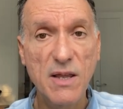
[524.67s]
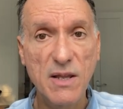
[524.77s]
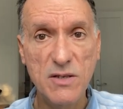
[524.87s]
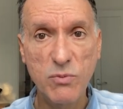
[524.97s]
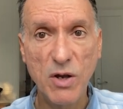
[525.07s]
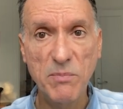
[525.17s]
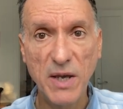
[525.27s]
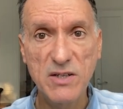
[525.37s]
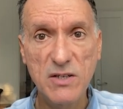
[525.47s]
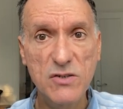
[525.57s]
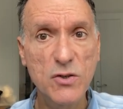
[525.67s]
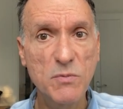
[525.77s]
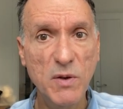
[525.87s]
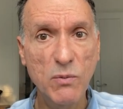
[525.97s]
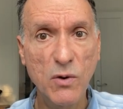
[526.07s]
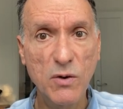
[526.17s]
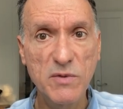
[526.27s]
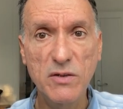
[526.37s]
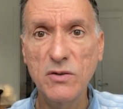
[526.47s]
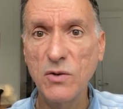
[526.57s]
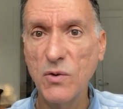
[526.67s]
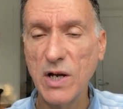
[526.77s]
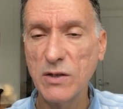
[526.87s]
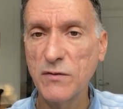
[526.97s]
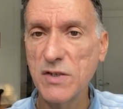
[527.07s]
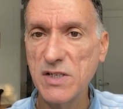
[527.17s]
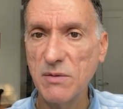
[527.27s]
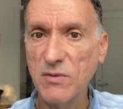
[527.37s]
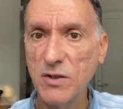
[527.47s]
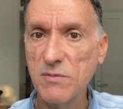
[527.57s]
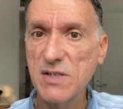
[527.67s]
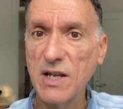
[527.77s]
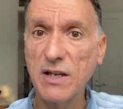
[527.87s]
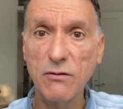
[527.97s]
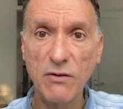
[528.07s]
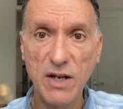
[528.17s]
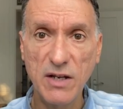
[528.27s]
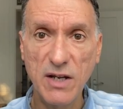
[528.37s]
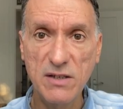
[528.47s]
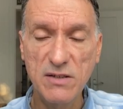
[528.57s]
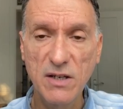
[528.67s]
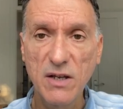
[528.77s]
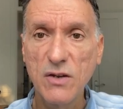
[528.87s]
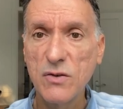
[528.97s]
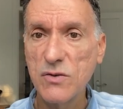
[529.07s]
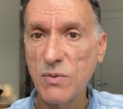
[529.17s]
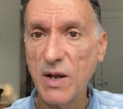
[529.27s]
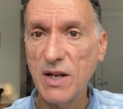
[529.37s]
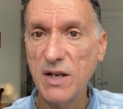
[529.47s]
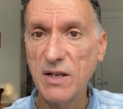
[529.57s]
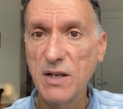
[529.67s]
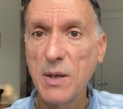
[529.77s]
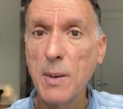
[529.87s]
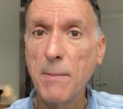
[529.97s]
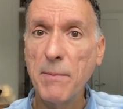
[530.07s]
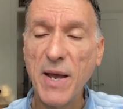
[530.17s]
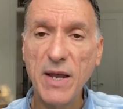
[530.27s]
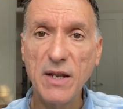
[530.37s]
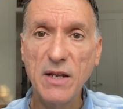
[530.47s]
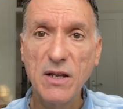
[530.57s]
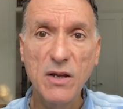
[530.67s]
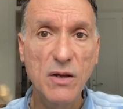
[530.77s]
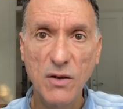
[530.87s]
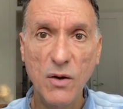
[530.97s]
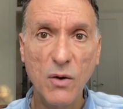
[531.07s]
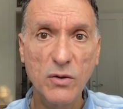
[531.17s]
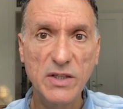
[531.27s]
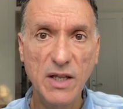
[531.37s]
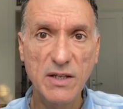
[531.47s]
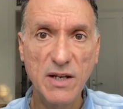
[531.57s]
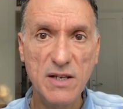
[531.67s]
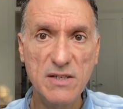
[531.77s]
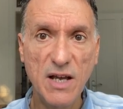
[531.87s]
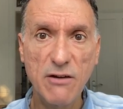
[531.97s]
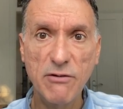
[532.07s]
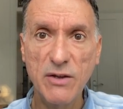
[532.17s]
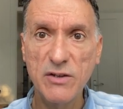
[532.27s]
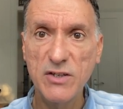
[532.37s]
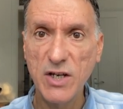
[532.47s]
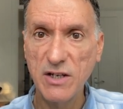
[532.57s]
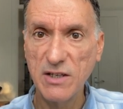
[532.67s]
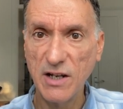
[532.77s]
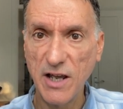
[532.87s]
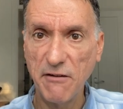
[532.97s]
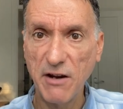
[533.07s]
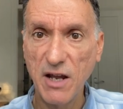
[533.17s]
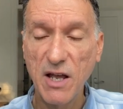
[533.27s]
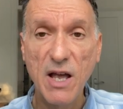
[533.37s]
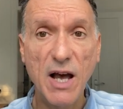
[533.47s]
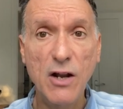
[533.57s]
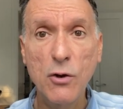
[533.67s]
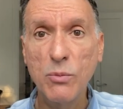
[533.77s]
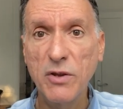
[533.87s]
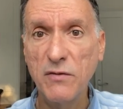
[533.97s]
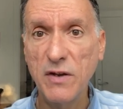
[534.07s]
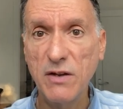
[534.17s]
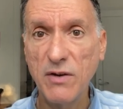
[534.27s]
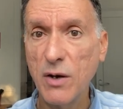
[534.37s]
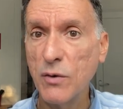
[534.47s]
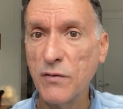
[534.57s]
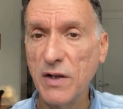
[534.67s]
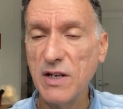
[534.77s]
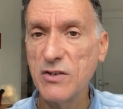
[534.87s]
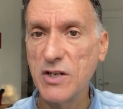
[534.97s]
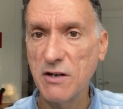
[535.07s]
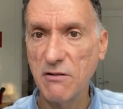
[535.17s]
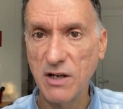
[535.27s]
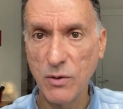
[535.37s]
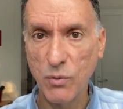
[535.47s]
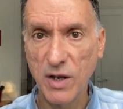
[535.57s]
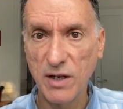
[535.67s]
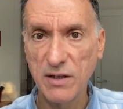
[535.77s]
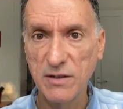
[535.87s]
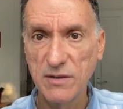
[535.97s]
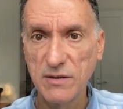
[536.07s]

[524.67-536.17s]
That's why patients should be warned to look out for symptoms like redness, swelling, pain, or tenderness around the genital area, along with fever or feeling generally unwell.